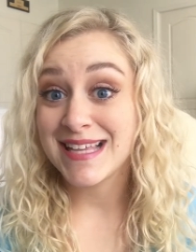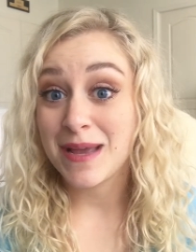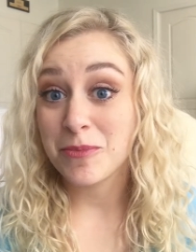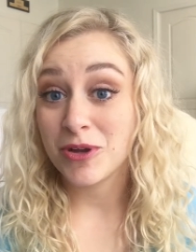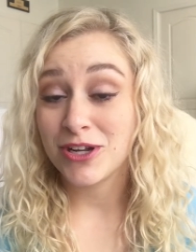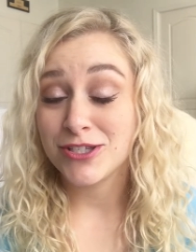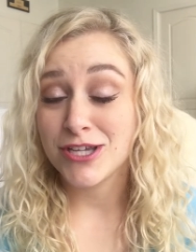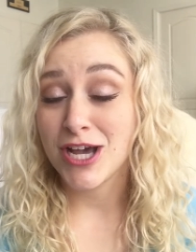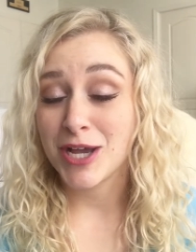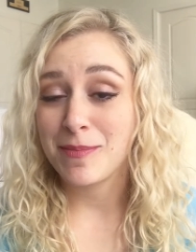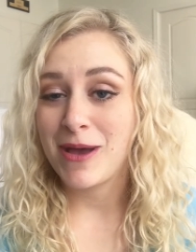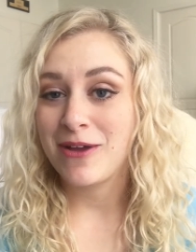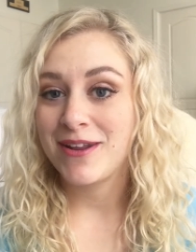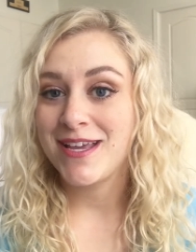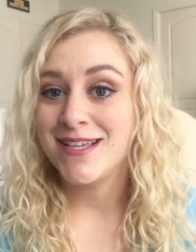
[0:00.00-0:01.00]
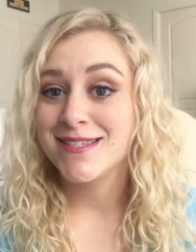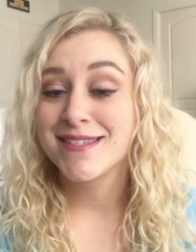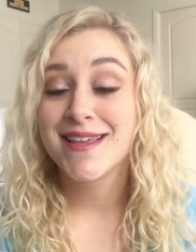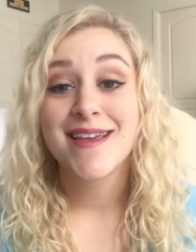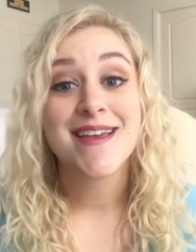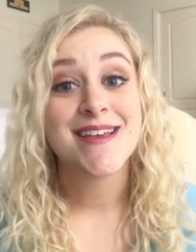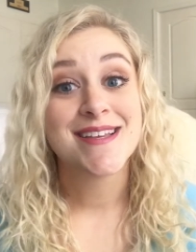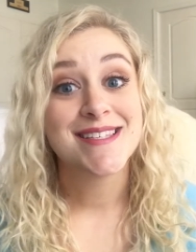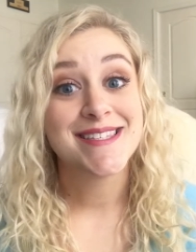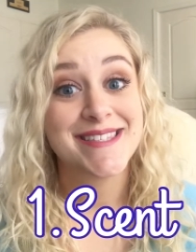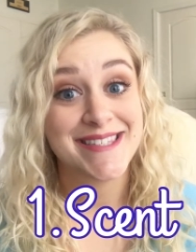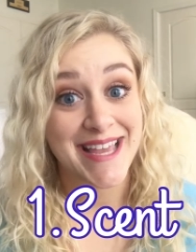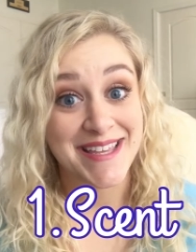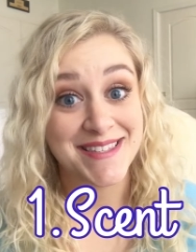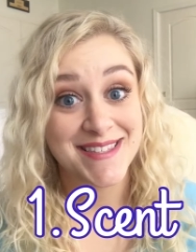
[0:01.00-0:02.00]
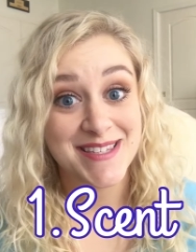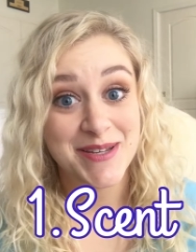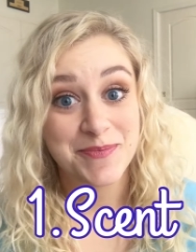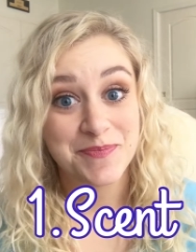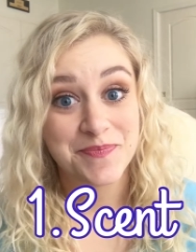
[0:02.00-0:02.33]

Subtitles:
I'm going to talk about is scent.